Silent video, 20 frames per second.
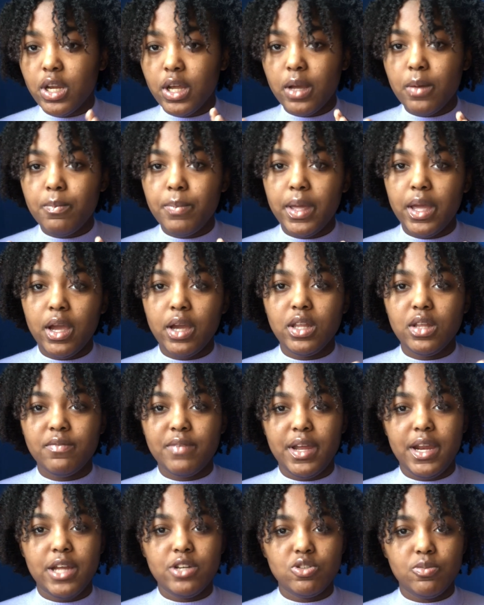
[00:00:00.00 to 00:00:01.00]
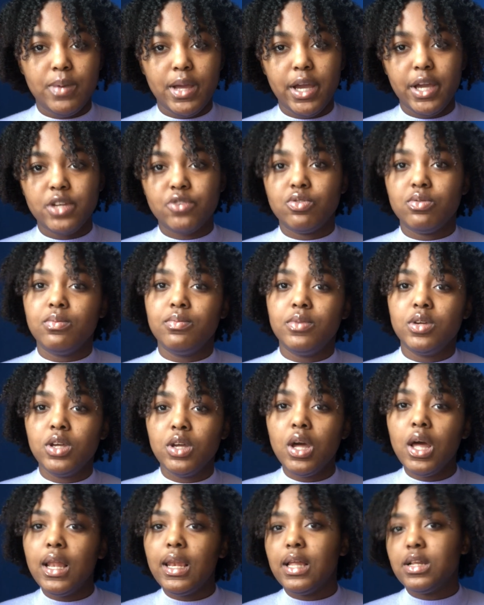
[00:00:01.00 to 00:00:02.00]
compare the financial package from,
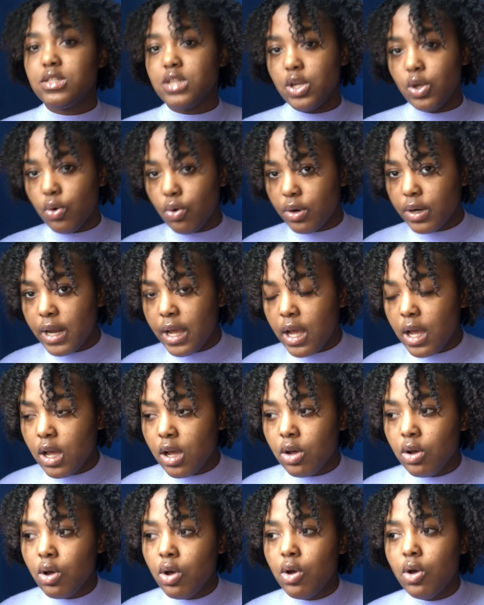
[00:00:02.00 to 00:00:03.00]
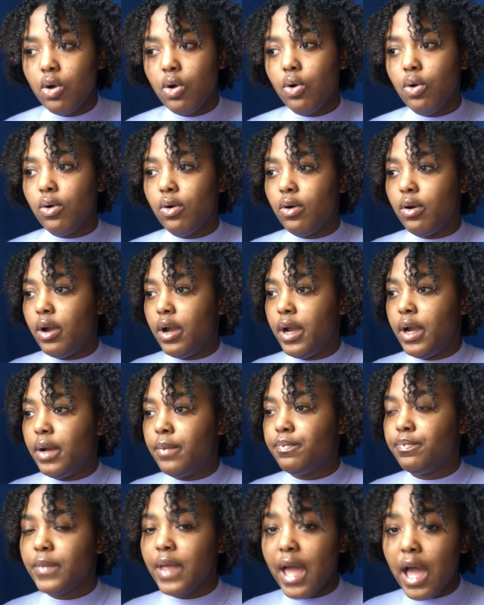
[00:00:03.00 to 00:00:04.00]
let's say, Cornell or
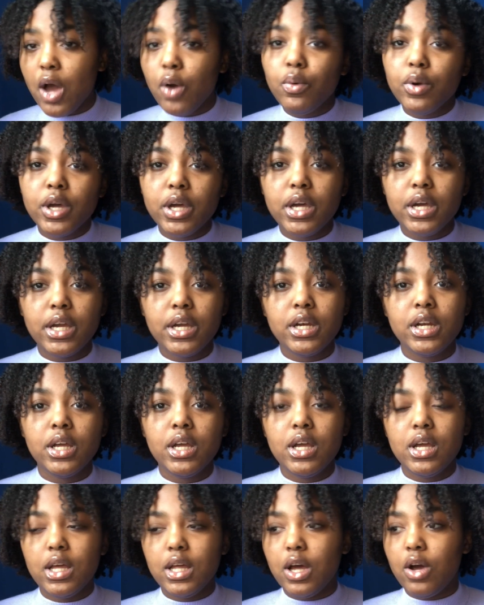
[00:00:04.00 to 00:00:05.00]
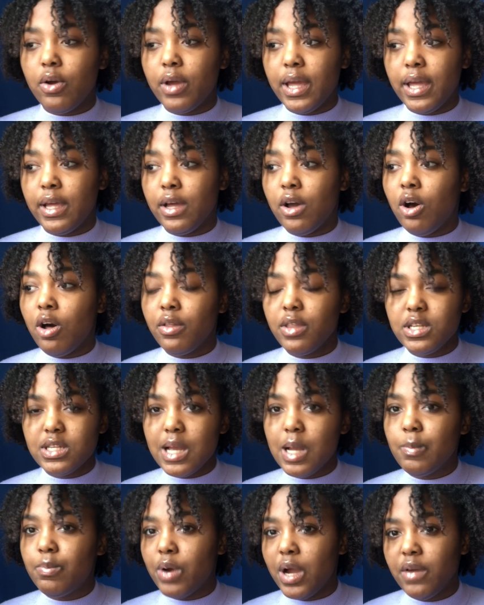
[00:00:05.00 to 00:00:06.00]
Howard. Okay, all these
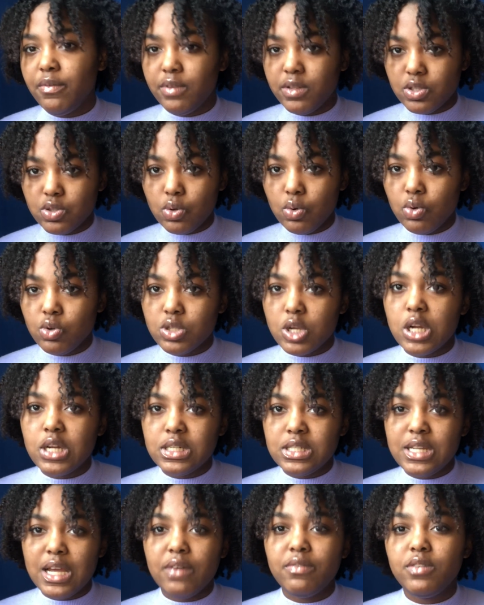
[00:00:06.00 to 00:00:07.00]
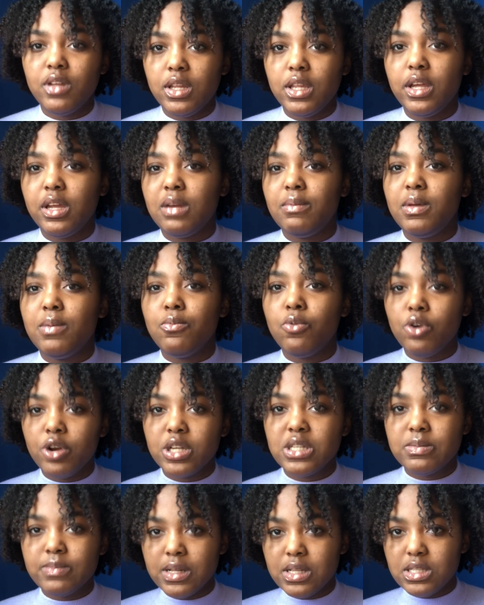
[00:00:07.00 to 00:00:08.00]
private schools are definitely gonna be more
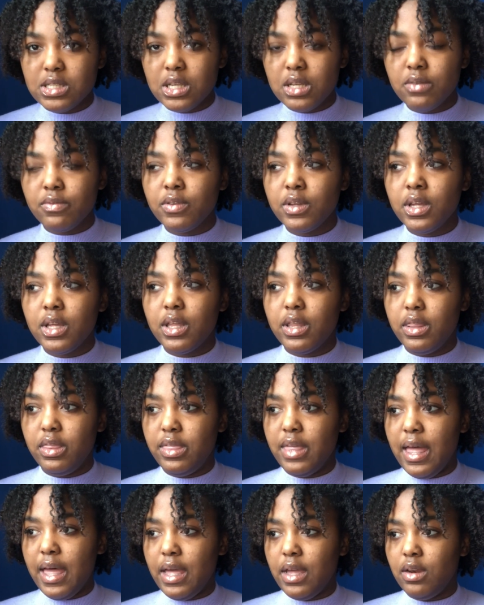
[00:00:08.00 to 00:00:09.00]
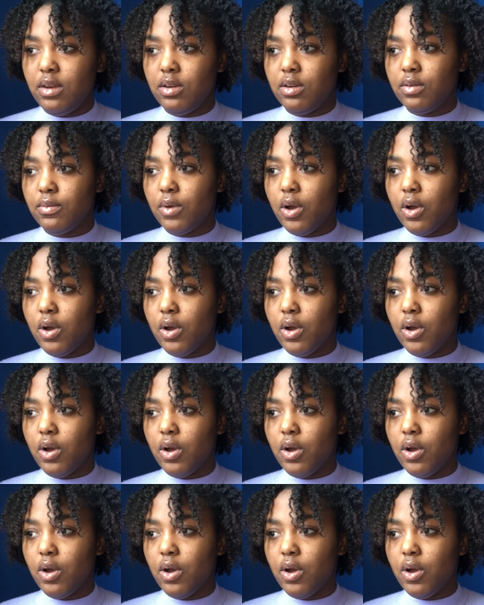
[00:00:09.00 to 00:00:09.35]
expensive than,